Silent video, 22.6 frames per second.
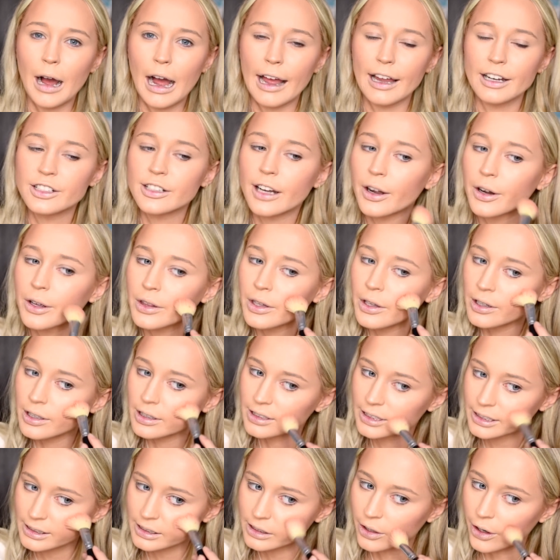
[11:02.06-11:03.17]
eyeshadow
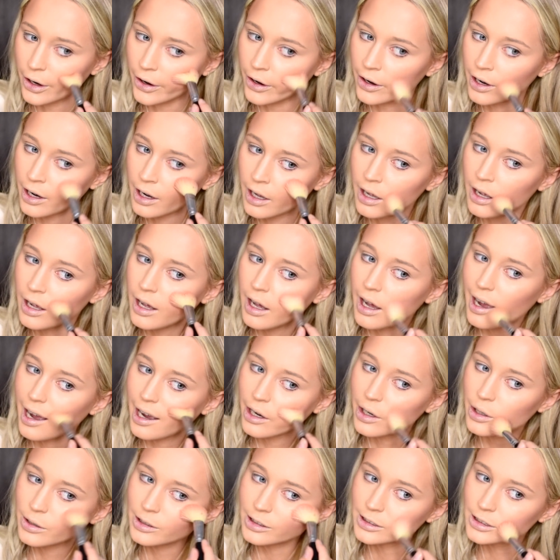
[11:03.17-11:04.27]
looks, so a
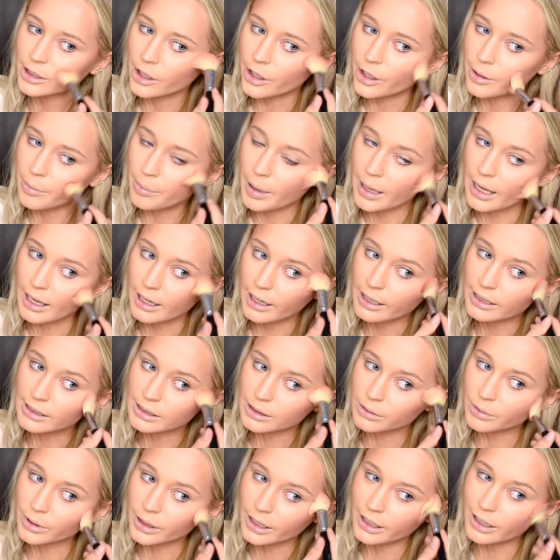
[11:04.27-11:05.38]
cool tone pink
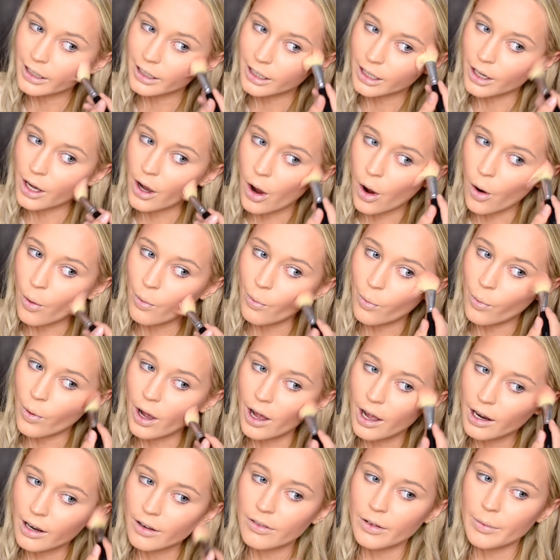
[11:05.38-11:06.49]
isn't really gonna
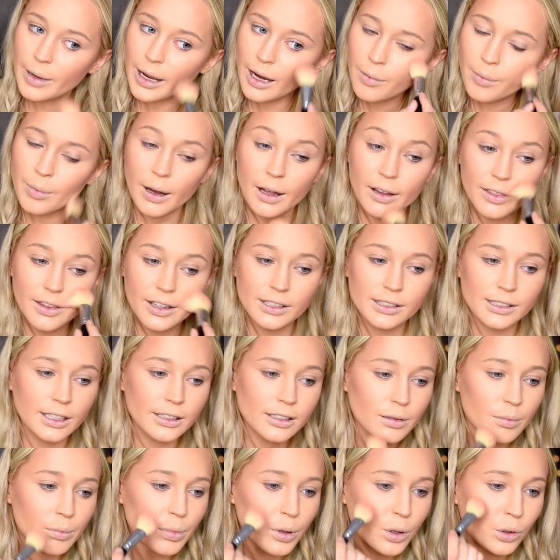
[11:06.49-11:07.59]
work for me, but this
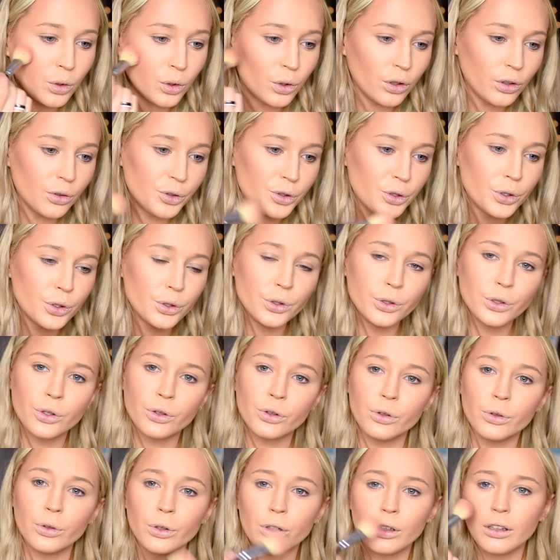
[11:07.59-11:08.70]
doesn't pull too
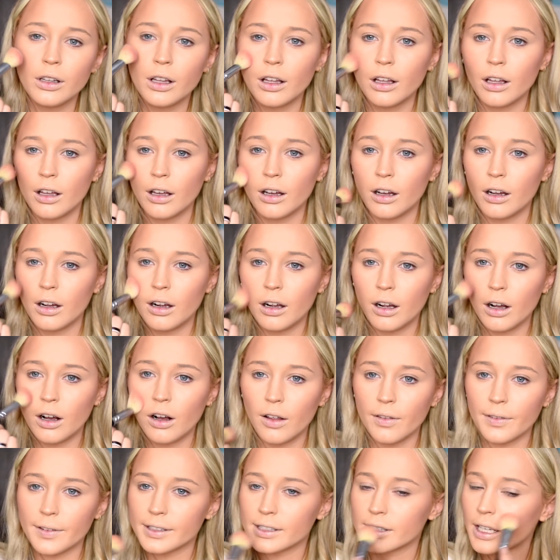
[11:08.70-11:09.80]
cool
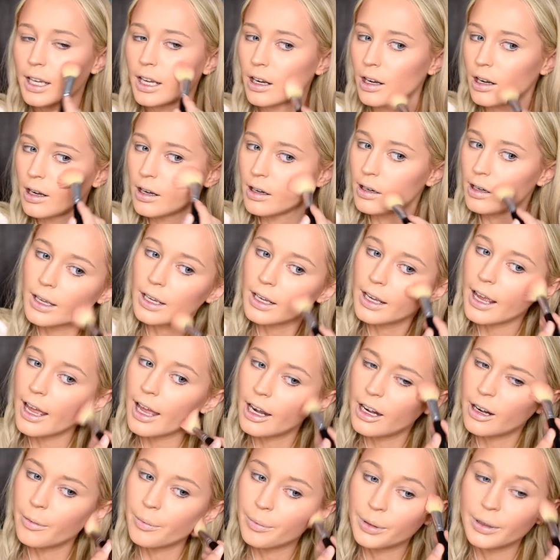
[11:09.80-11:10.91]
on the skin.
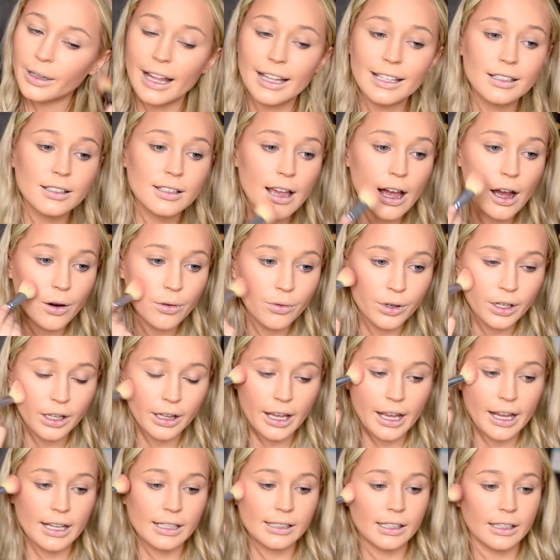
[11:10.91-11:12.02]
Again, blends out really
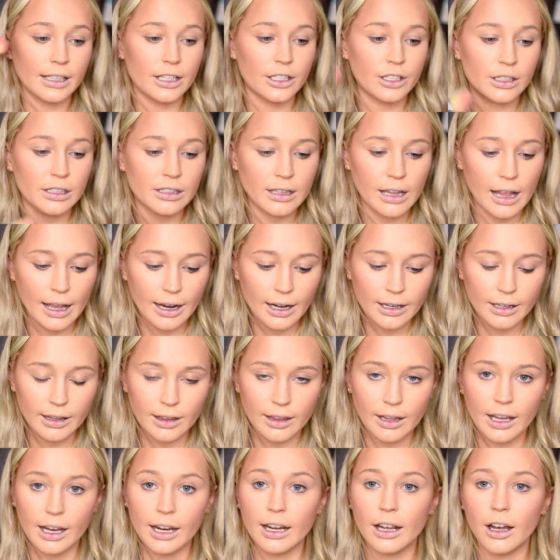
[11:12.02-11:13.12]
easily, just like
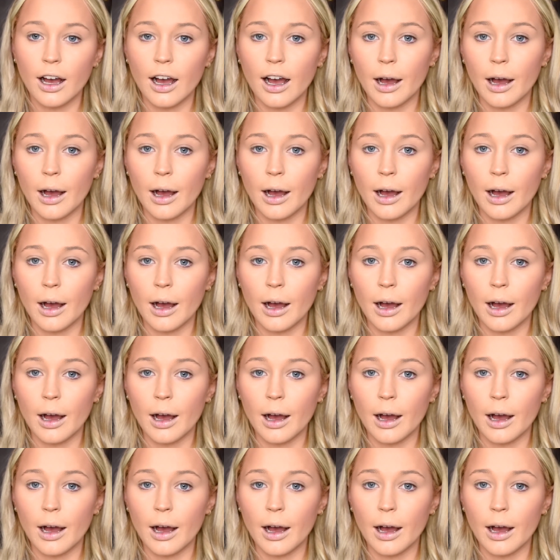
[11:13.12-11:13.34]
the